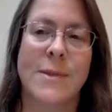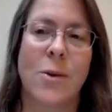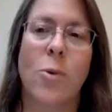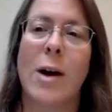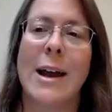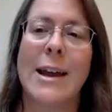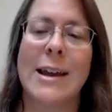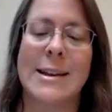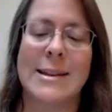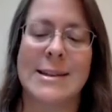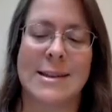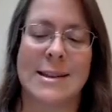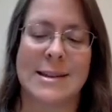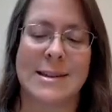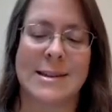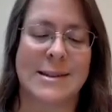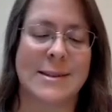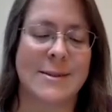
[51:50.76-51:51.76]
Why is
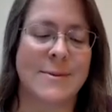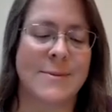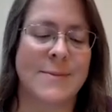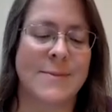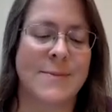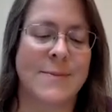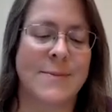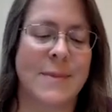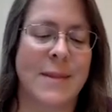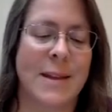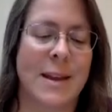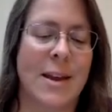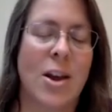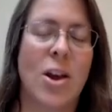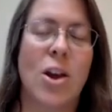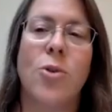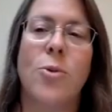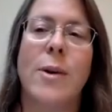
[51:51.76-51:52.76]
this?
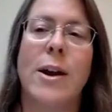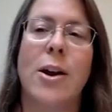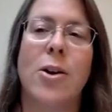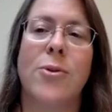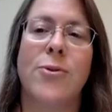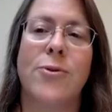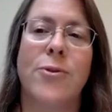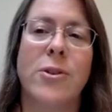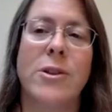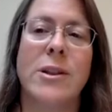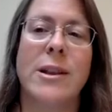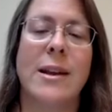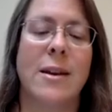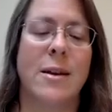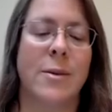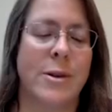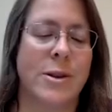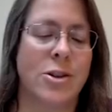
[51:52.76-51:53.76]
We are fully
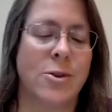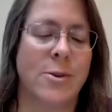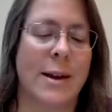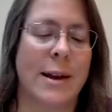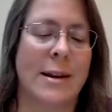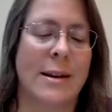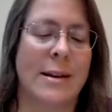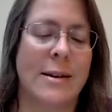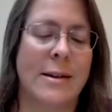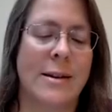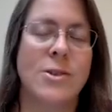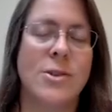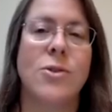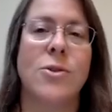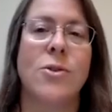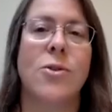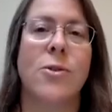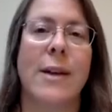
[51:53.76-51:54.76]
habituated
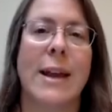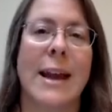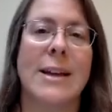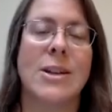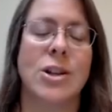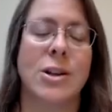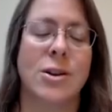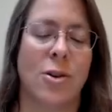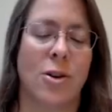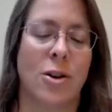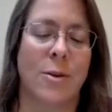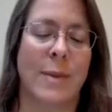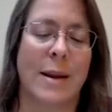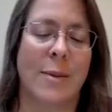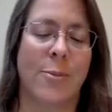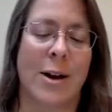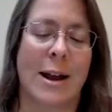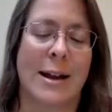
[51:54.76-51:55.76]
to creation
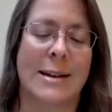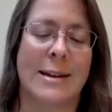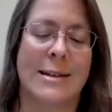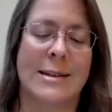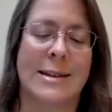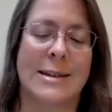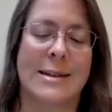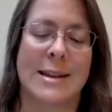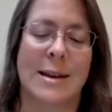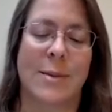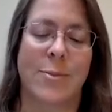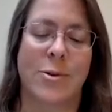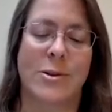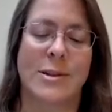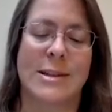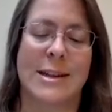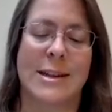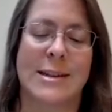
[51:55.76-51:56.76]
harming practices that
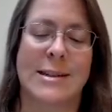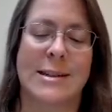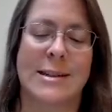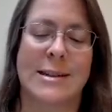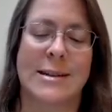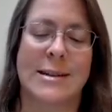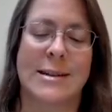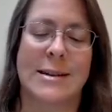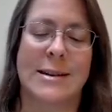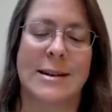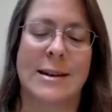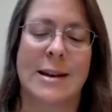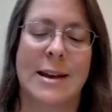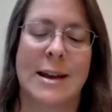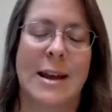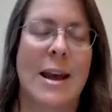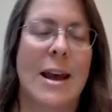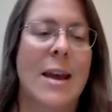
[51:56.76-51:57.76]
persist.
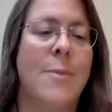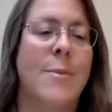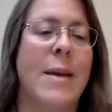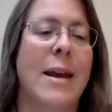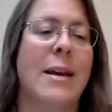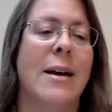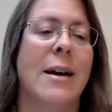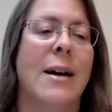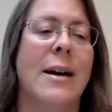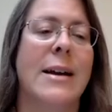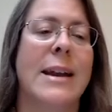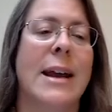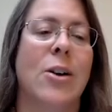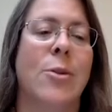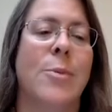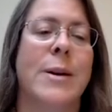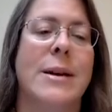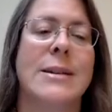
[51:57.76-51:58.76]
May God
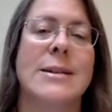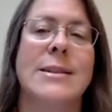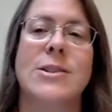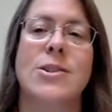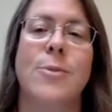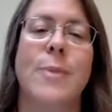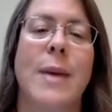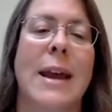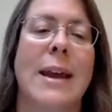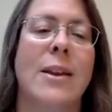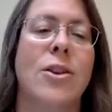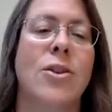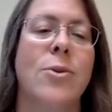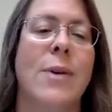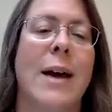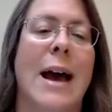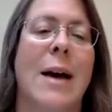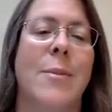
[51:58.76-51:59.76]
help us to make
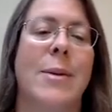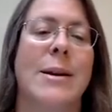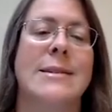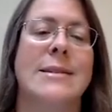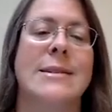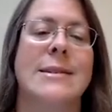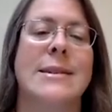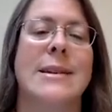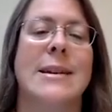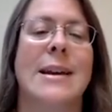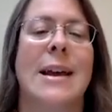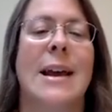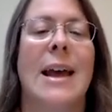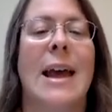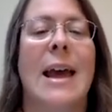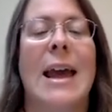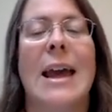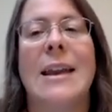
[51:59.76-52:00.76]
new habits.
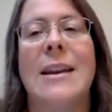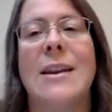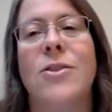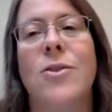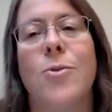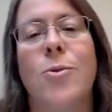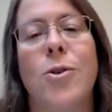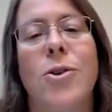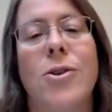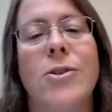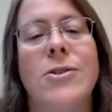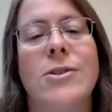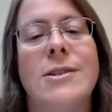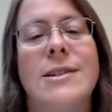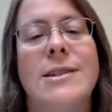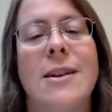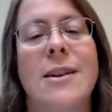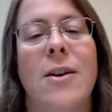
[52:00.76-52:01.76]
And in the
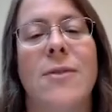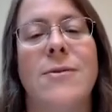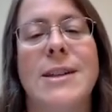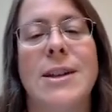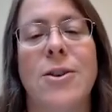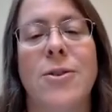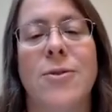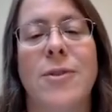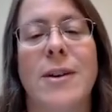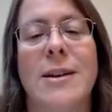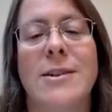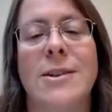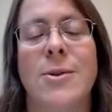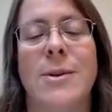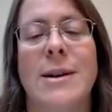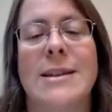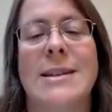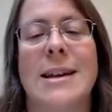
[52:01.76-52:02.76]
words of Tearfund Fund
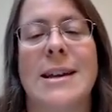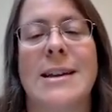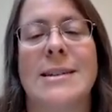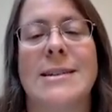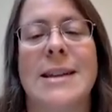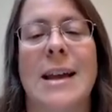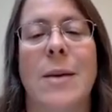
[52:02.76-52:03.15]
USA's